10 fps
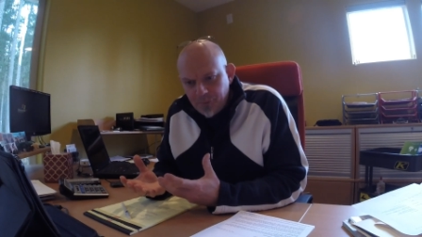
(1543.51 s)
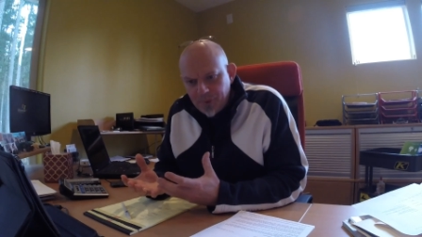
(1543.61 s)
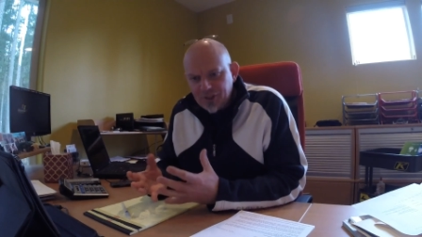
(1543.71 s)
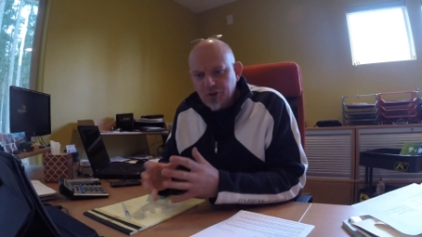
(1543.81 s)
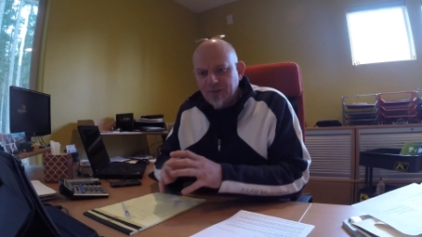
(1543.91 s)

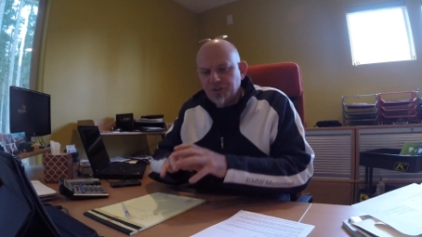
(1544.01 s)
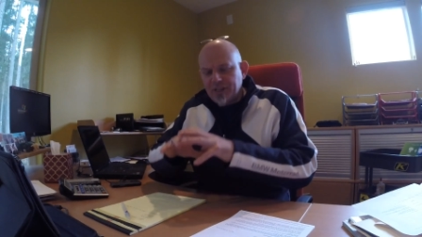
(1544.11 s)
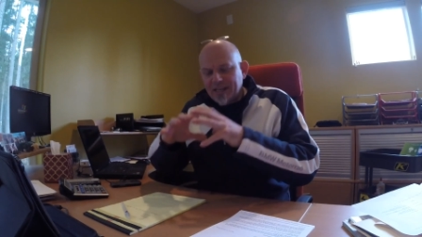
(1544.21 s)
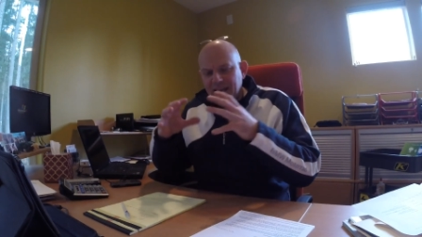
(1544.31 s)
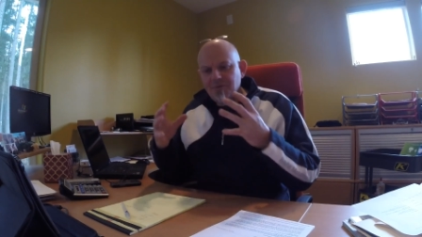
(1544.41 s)
but you have to
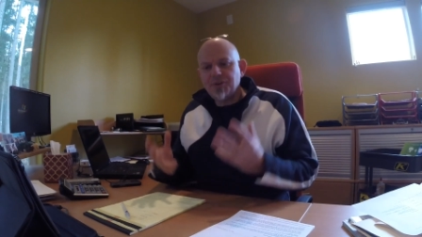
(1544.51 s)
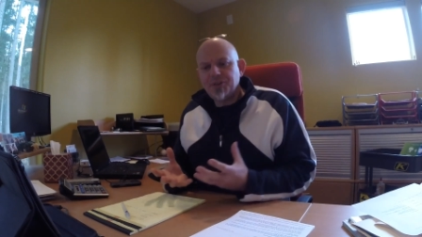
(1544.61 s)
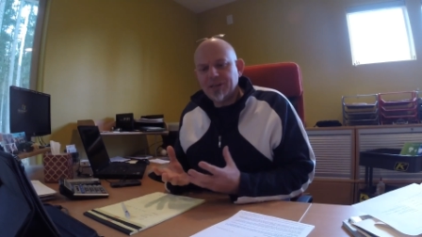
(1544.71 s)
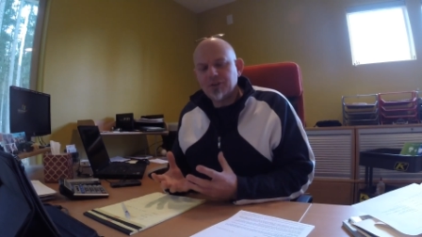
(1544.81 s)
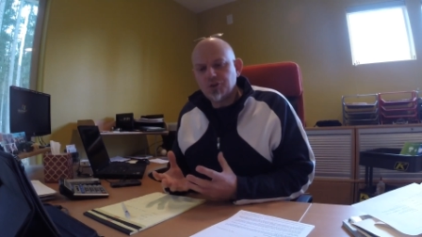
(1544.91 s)
take
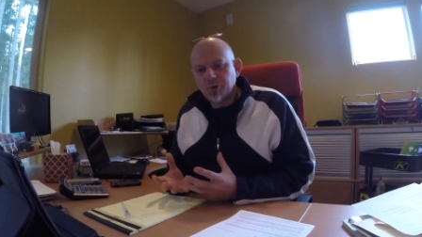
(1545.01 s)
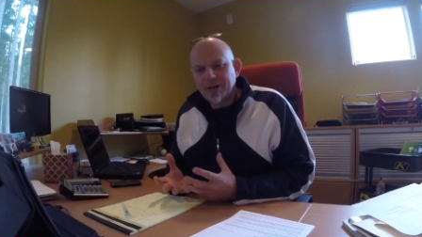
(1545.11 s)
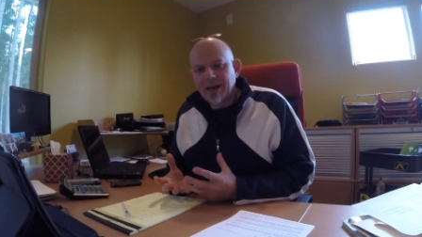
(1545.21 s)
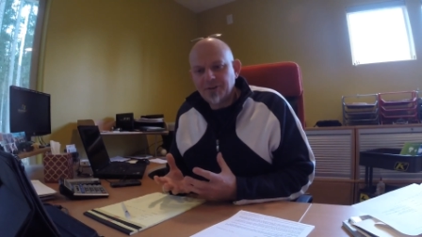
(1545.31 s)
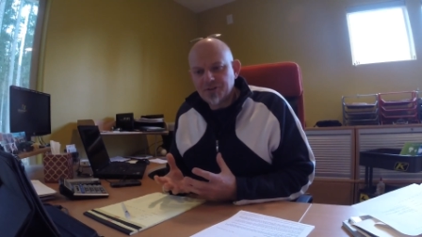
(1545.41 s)
everything into
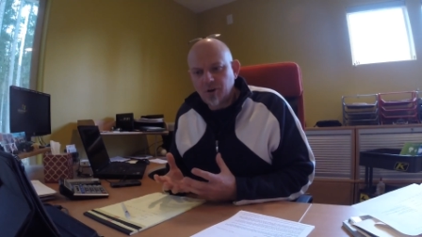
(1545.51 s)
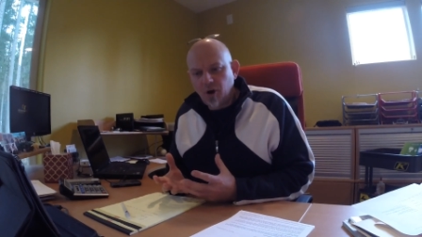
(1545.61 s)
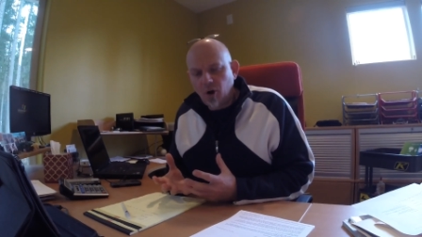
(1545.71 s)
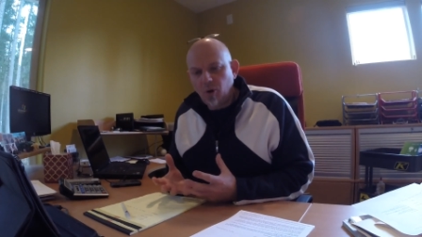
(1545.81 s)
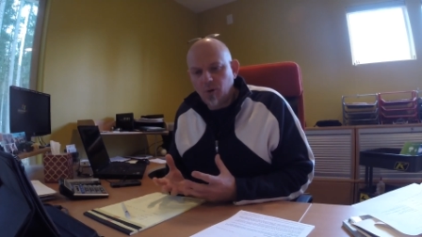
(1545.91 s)
account as a
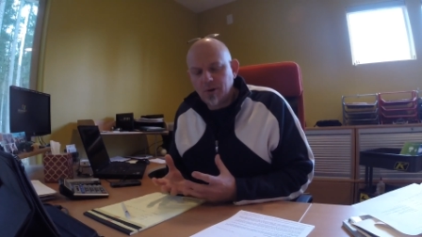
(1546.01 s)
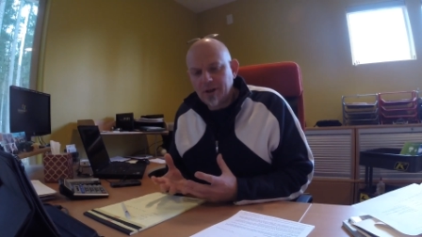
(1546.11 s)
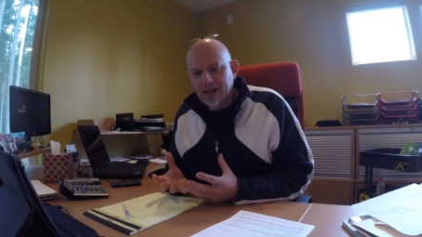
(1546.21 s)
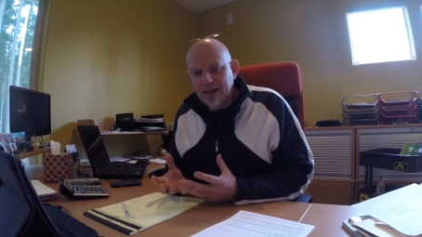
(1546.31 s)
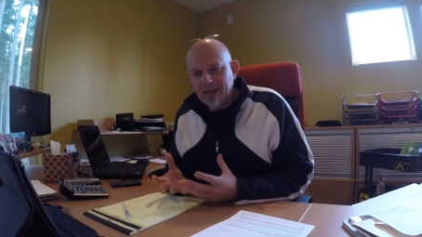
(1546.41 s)
whole.
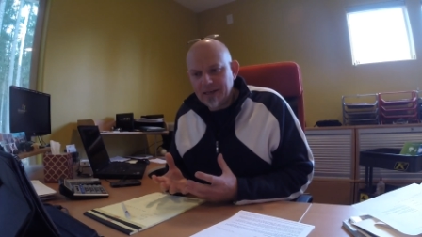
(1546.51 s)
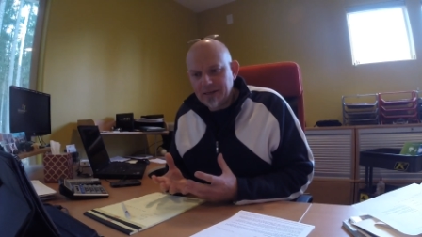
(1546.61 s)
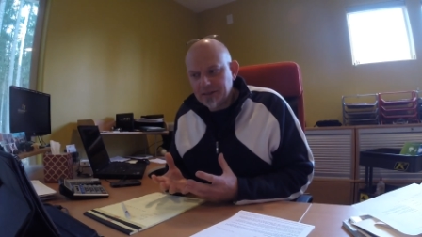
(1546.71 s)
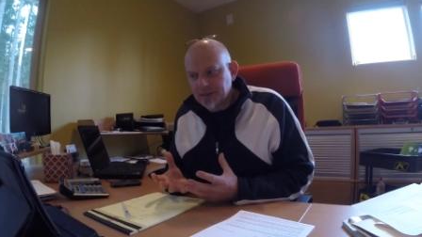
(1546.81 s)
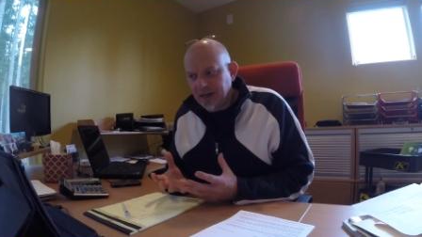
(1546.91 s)

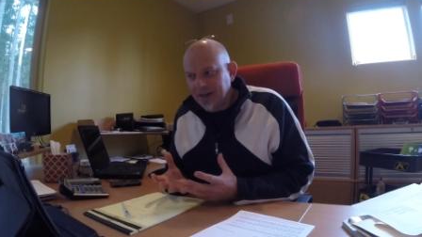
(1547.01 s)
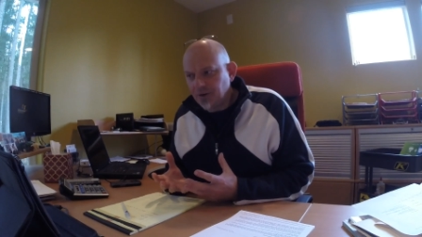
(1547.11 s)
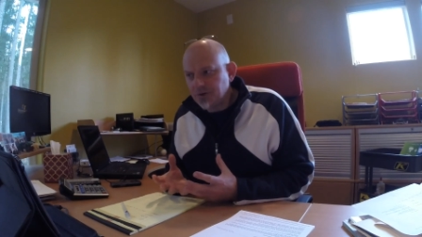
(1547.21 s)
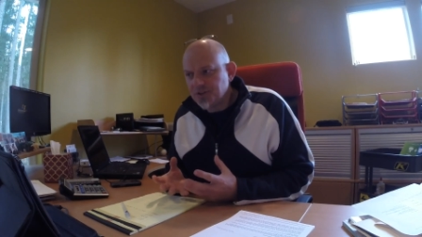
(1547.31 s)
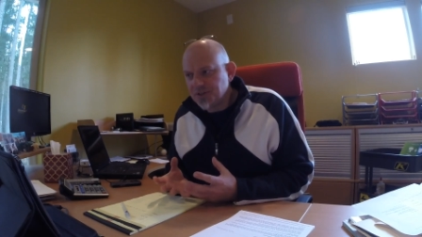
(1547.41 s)
And I
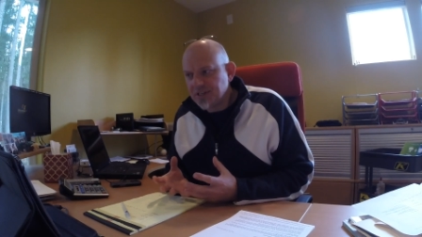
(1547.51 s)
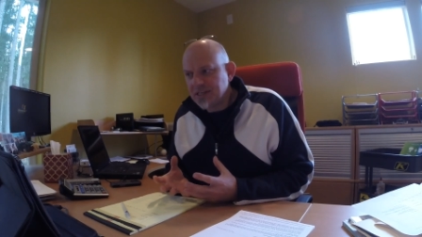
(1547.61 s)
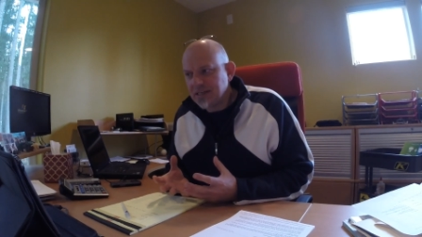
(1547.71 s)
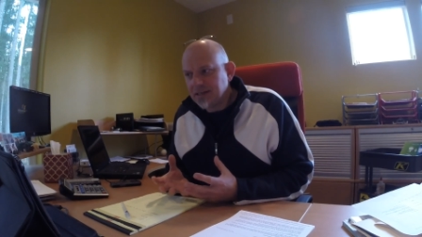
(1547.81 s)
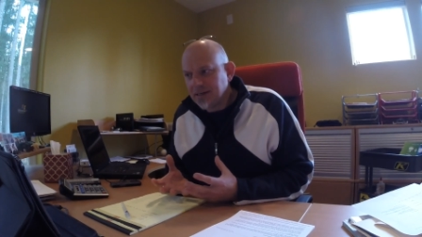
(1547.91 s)
don't
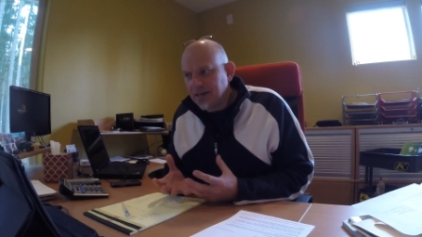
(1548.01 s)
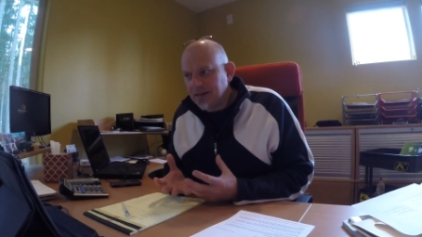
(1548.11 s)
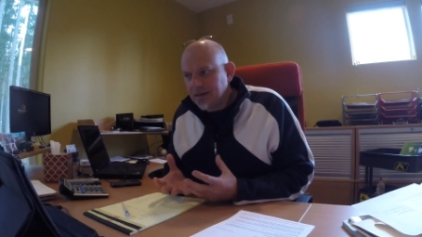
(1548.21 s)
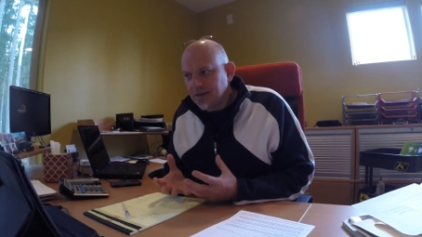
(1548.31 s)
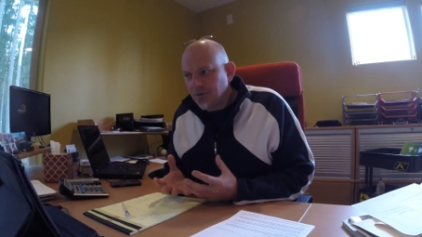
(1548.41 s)
see
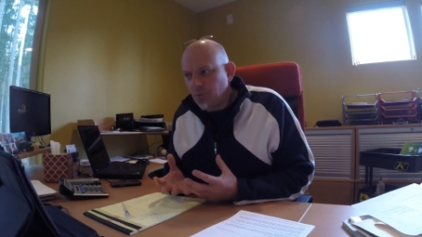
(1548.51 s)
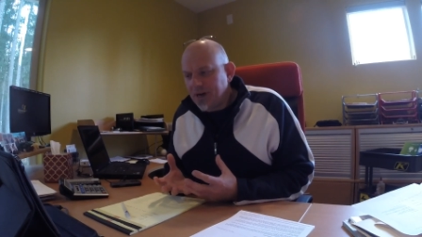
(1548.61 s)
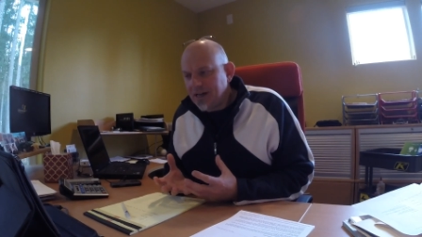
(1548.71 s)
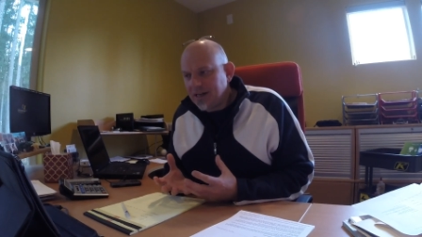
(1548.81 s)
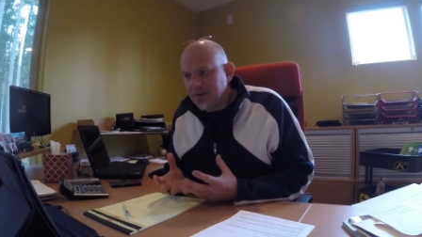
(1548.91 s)

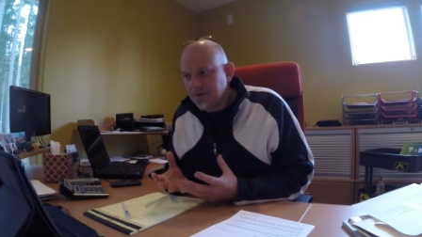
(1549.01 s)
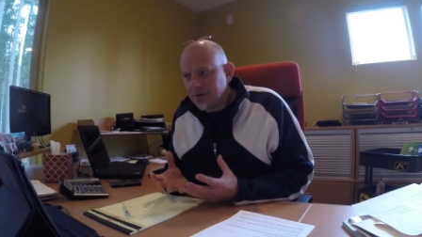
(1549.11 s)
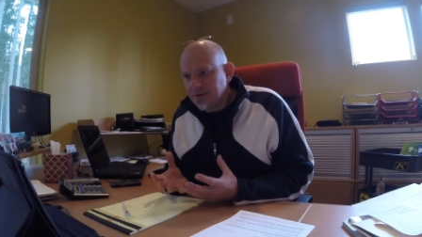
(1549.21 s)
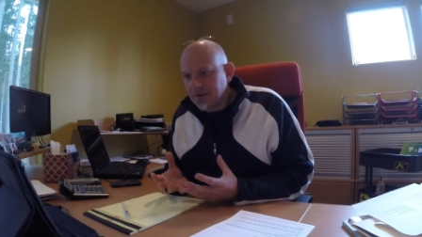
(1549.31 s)
where